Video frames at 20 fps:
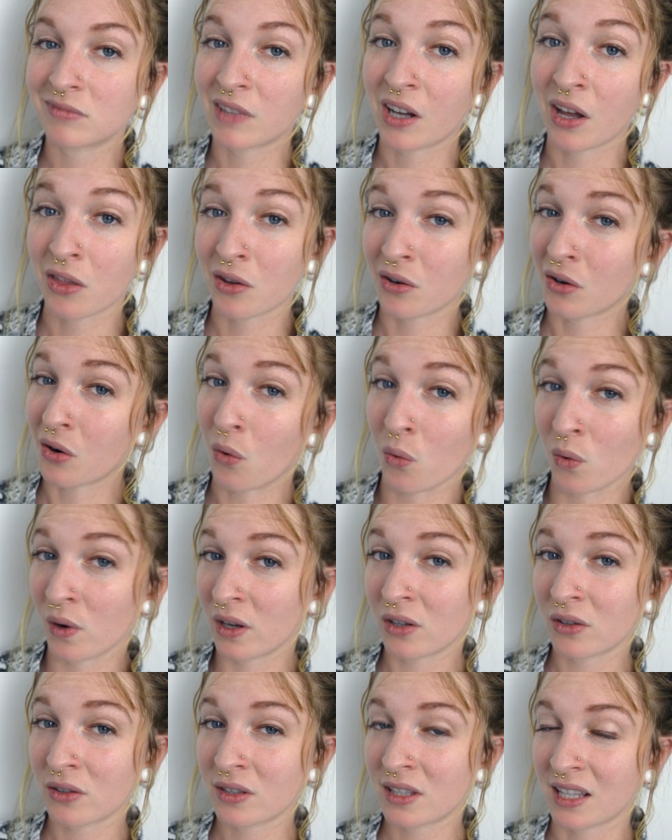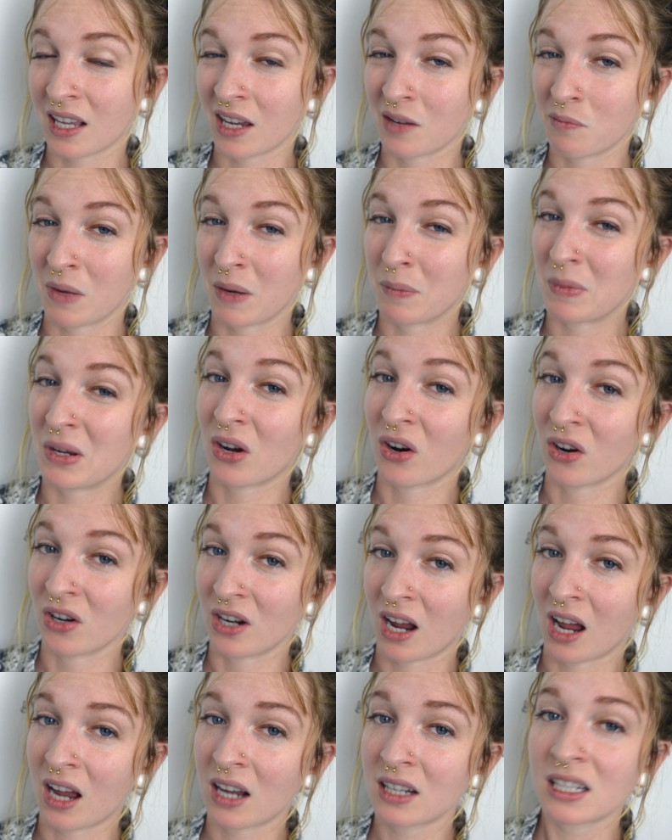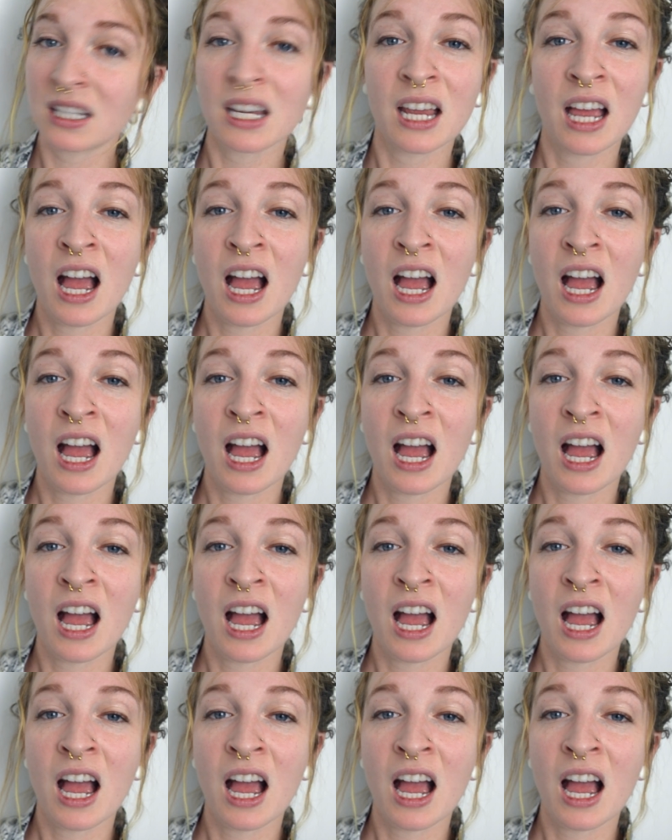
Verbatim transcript: other oils that maybe are not.